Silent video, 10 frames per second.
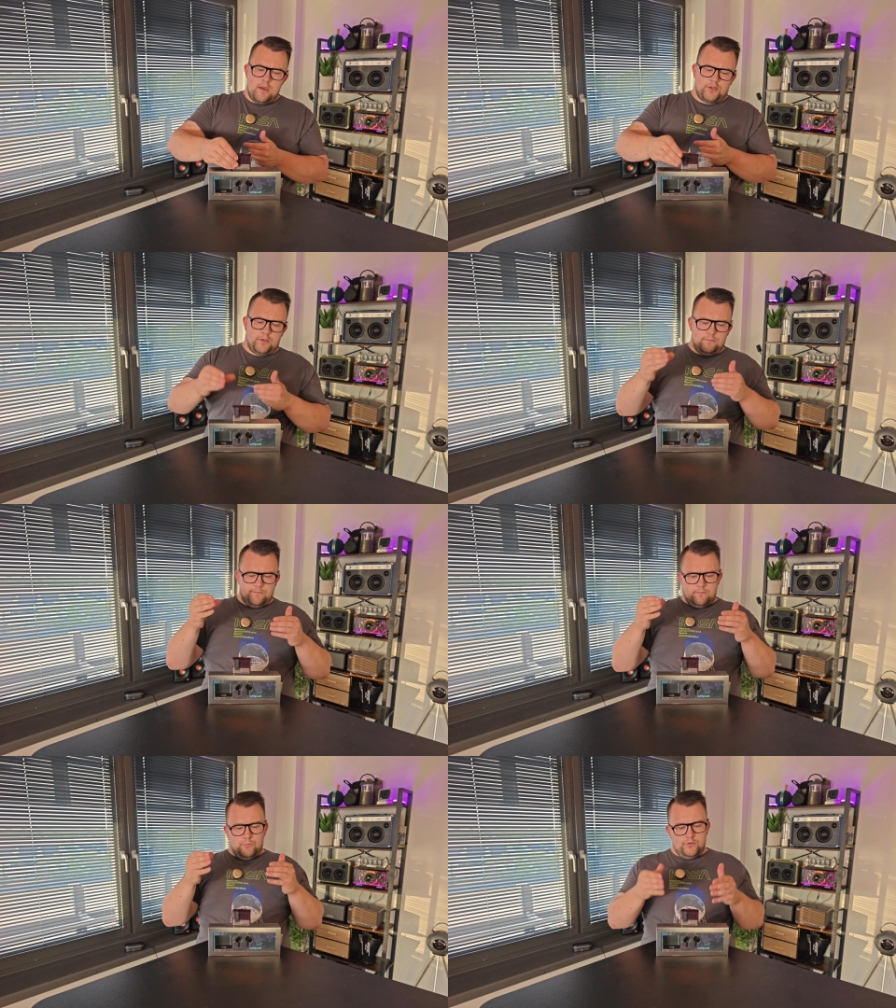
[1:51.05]

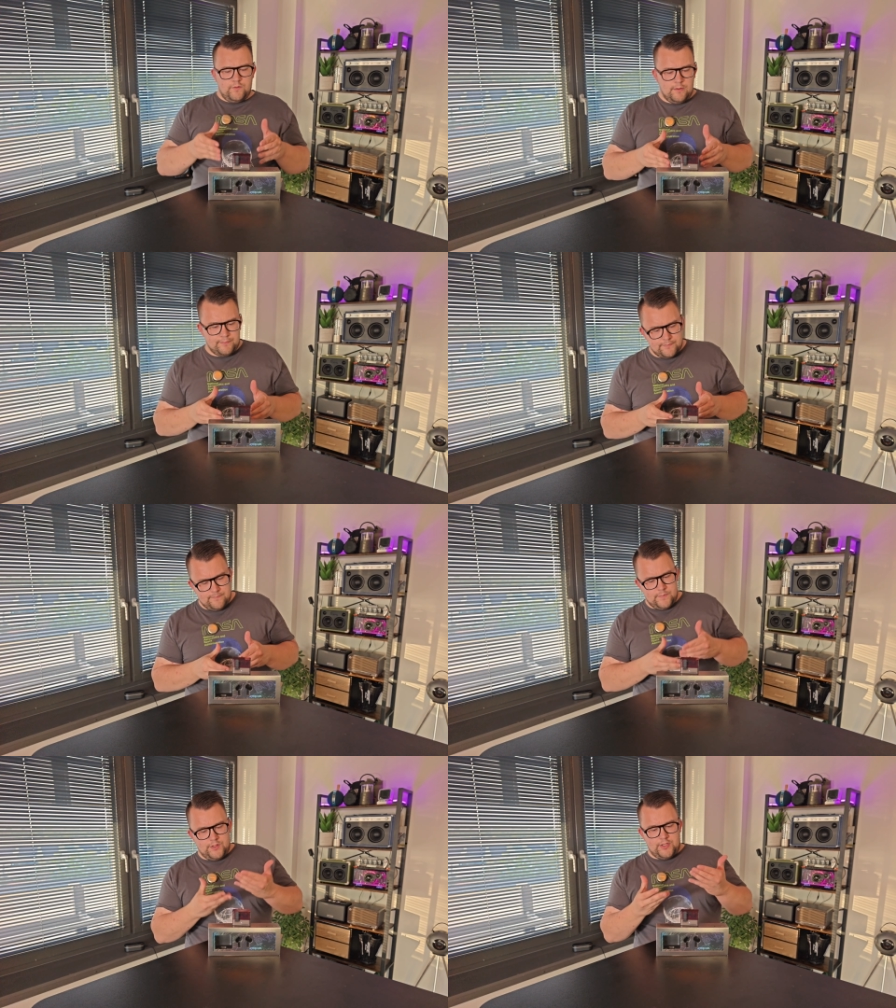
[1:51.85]
So Moondrop
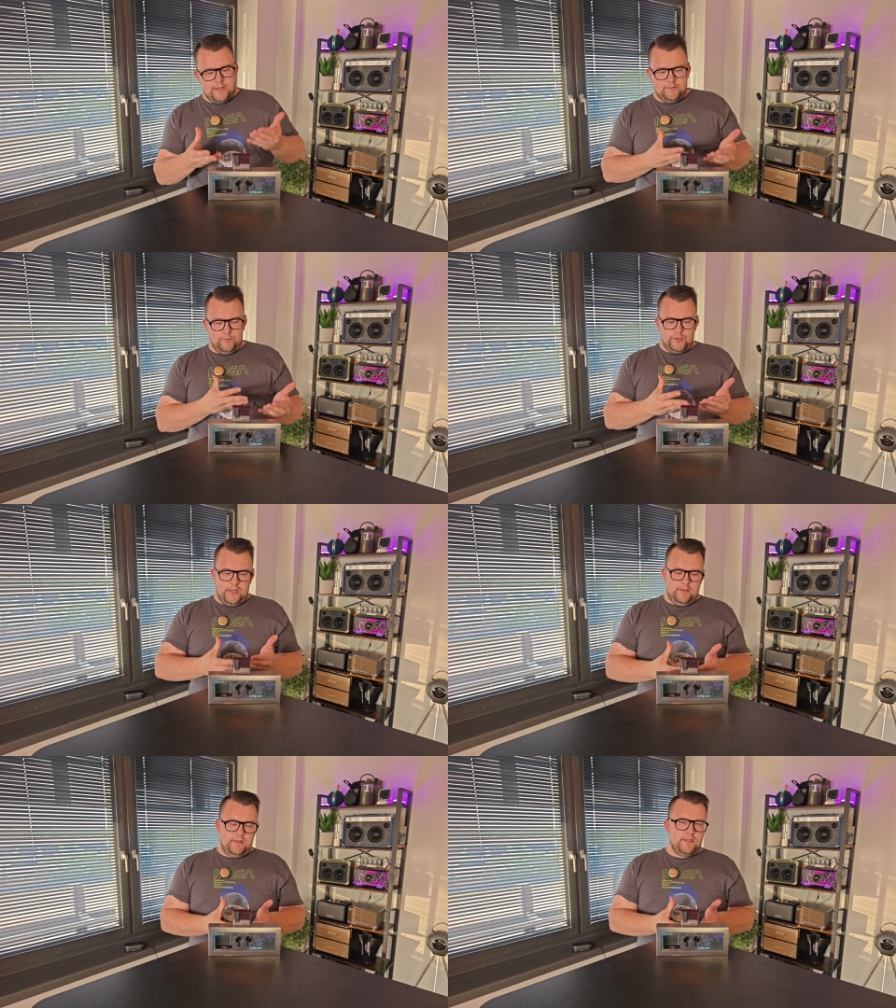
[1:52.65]
decided to
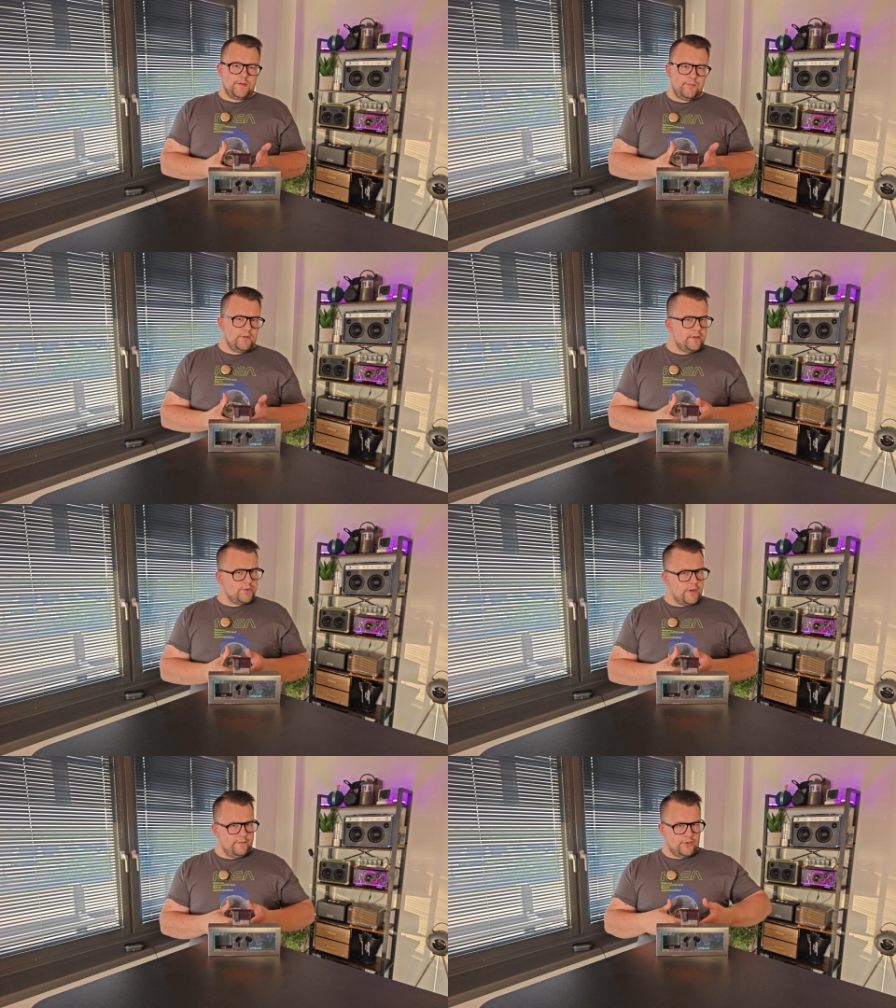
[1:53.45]
send these, but they
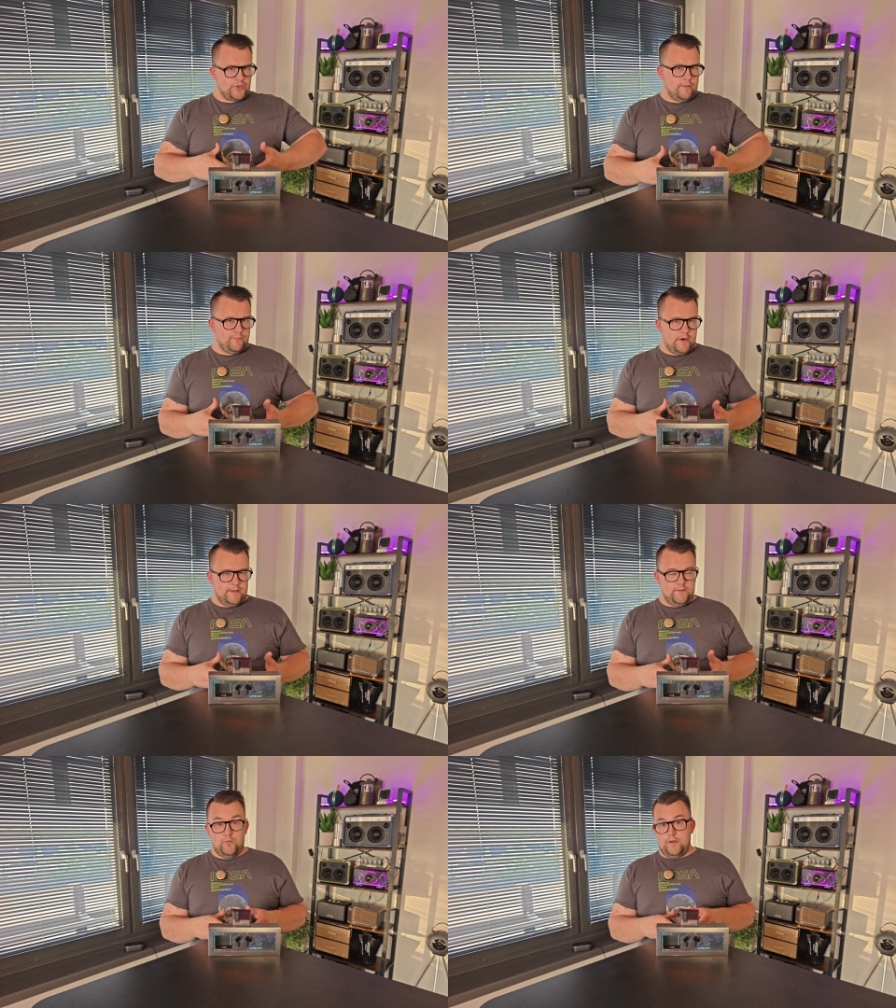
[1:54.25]
also have a
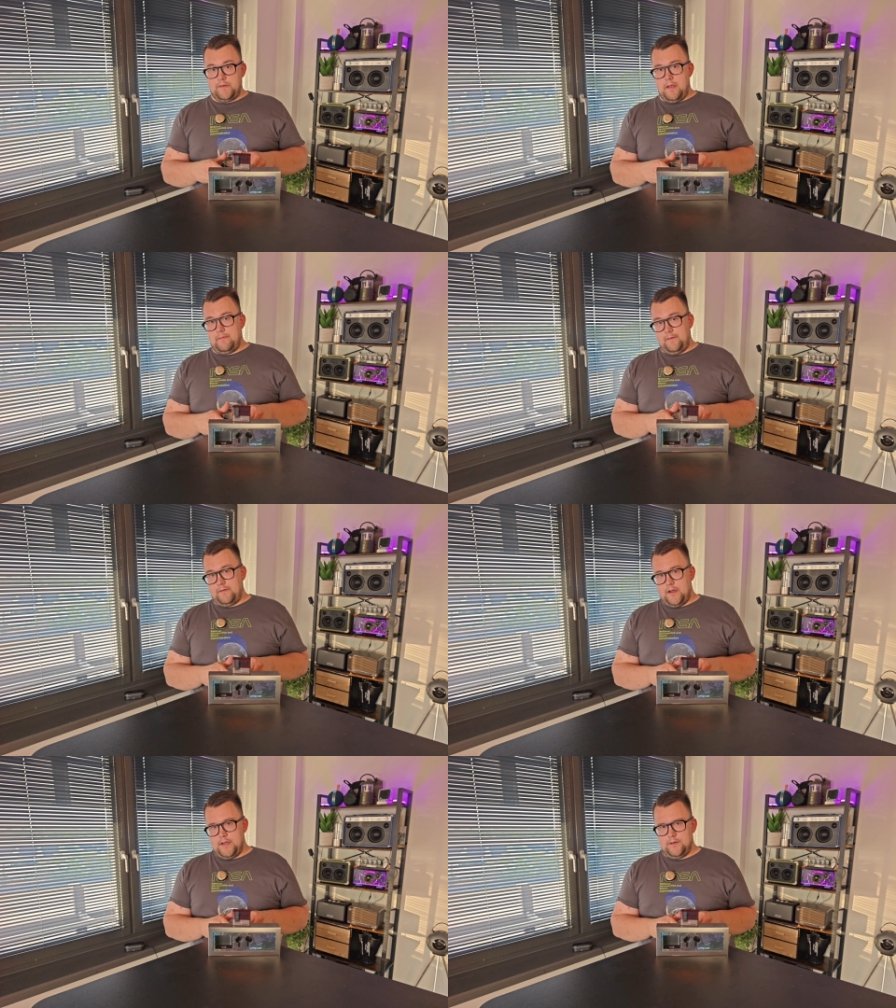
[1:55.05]
sub-brand with
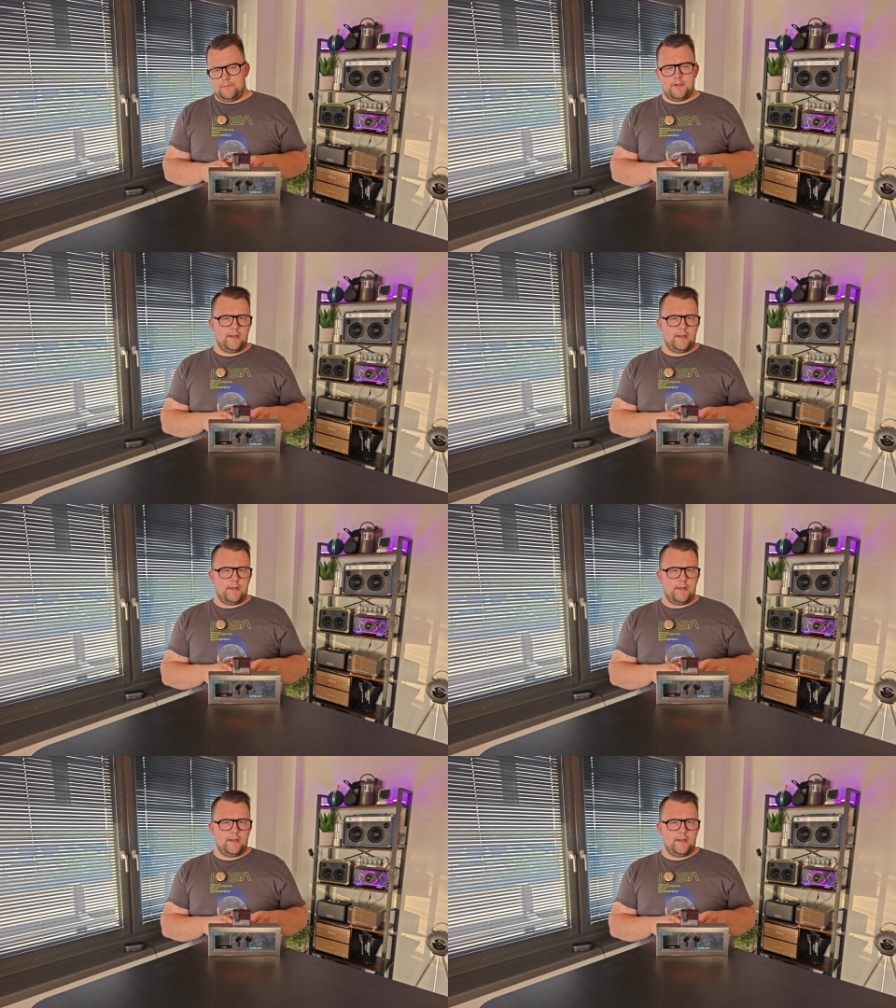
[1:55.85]
amplifier,